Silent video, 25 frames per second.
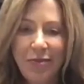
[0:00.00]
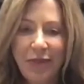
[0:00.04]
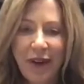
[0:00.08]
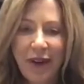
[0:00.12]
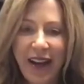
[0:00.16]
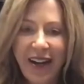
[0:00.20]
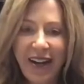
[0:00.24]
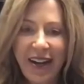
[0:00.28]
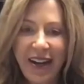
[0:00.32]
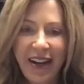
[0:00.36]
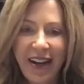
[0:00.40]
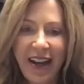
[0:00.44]

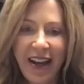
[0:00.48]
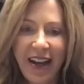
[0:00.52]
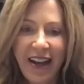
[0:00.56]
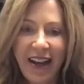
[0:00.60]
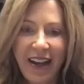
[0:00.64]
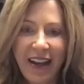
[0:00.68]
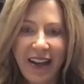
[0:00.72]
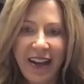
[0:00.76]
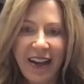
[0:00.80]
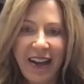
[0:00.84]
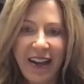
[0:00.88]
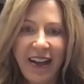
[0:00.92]
But
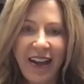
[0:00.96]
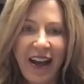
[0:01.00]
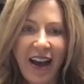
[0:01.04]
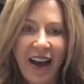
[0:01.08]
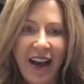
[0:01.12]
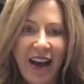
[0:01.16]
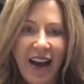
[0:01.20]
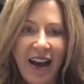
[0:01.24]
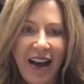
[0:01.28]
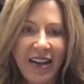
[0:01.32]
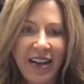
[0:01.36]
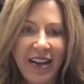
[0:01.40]

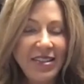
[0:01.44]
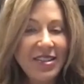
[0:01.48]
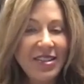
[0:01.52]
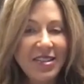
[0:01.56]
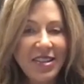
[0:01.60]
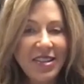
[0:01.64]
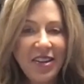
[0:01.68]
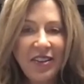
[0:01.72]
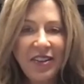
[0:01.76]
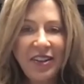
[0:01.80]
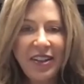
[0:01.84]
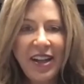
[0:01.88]

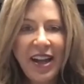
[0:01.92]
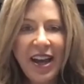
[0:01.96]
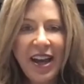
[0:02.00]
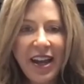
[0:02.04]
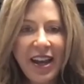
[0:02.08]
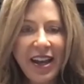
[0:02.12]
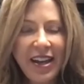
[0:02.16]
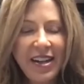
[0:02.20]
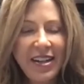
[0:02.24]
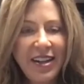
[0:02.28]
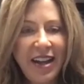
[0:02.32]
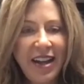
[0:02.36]

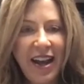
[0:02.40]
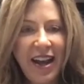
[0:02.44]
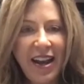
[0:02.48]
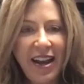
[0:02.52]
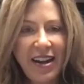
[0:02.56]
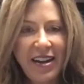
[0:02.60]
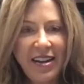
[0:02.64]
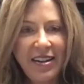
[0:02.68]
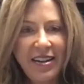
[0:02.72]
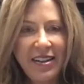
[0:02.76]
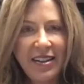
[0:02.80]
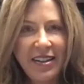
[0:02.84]
I
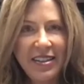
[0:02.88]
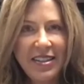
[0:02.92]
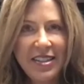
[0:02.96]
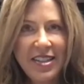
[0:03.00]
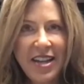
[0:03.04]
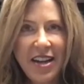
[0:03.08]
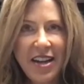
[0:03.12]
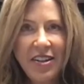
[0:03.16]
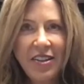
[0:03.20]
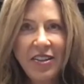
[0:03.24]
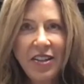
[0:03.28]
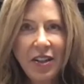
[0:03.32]
had
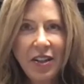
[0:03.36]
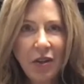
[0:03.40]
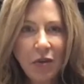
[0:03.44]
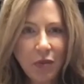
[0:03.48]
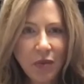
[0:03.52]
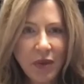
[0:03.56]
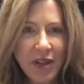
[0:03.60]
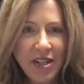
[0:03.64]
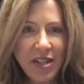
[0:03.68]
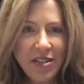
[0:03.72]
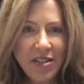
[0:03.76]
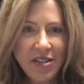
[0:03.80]
done a little
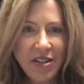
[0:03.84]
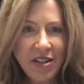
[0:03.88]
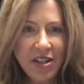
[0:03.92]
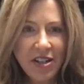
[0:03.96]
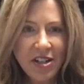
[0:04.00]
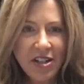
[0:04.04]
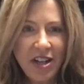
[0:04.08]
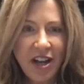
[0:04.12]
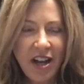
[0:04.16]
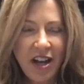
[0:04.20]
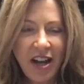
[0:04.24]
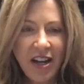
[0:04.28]

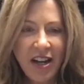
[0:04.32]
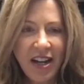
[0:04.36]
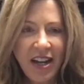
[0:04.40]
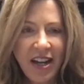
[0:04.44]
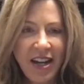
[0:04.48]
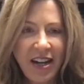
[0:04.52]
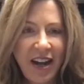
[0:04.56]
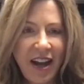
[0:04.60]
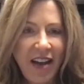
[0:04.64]
research on it.